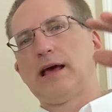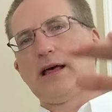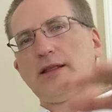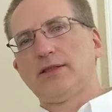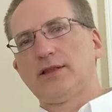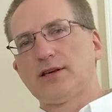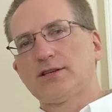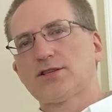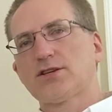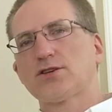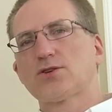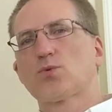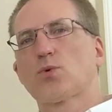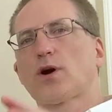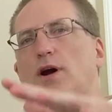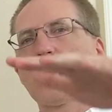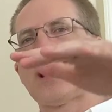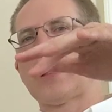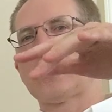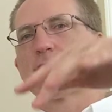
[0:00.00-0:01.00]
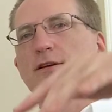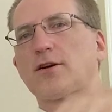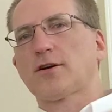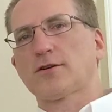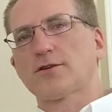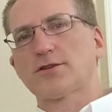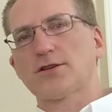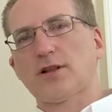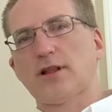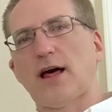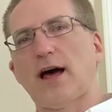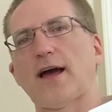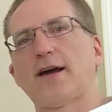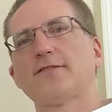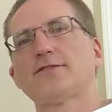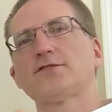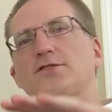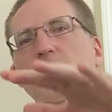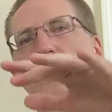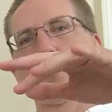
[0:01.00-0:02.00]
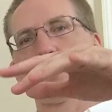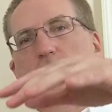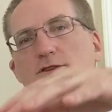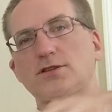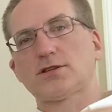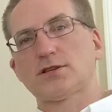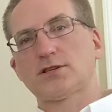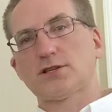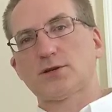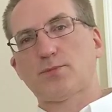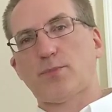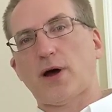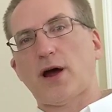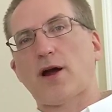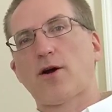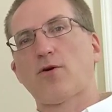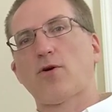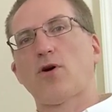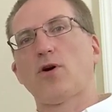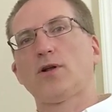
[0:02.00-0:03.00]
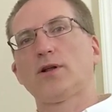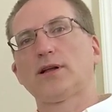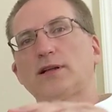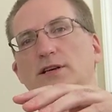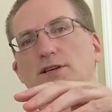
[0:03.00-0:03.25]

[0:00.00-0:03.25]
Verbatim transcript: And this is where Edgar's life starts to spiral,